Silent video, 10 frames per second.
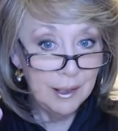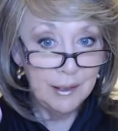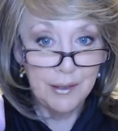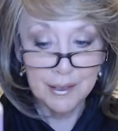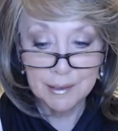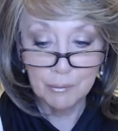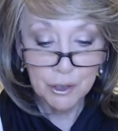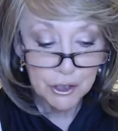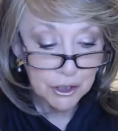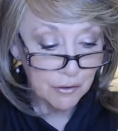this
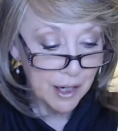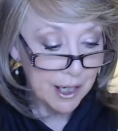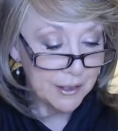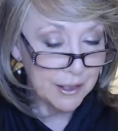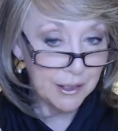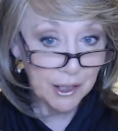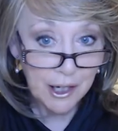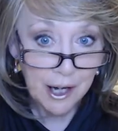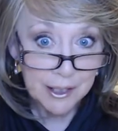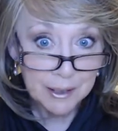moisturizer, the
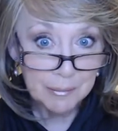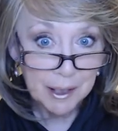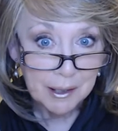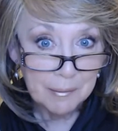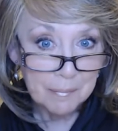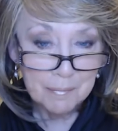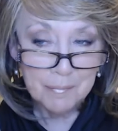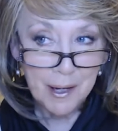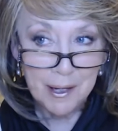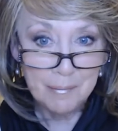Cosmic
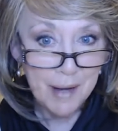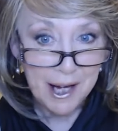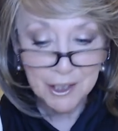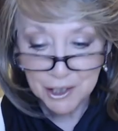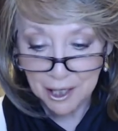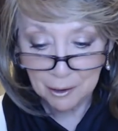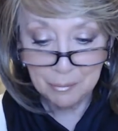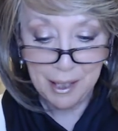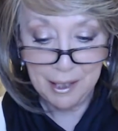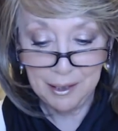um, eyeshadow
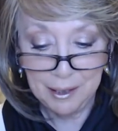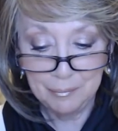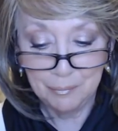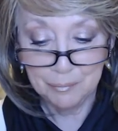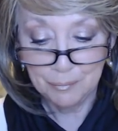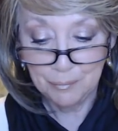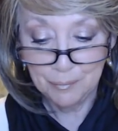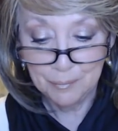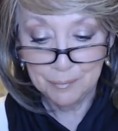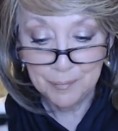palette.
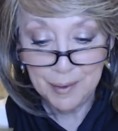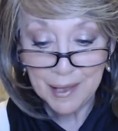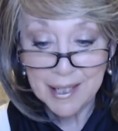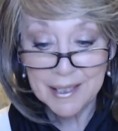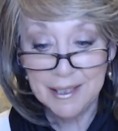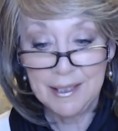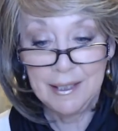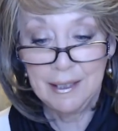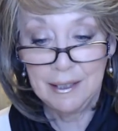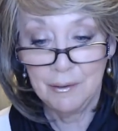
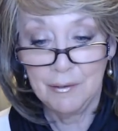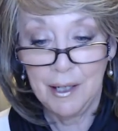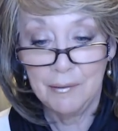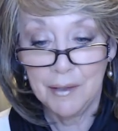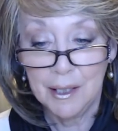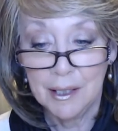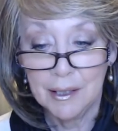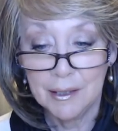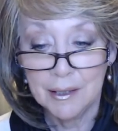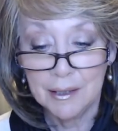This, there were five
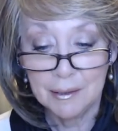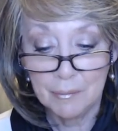things,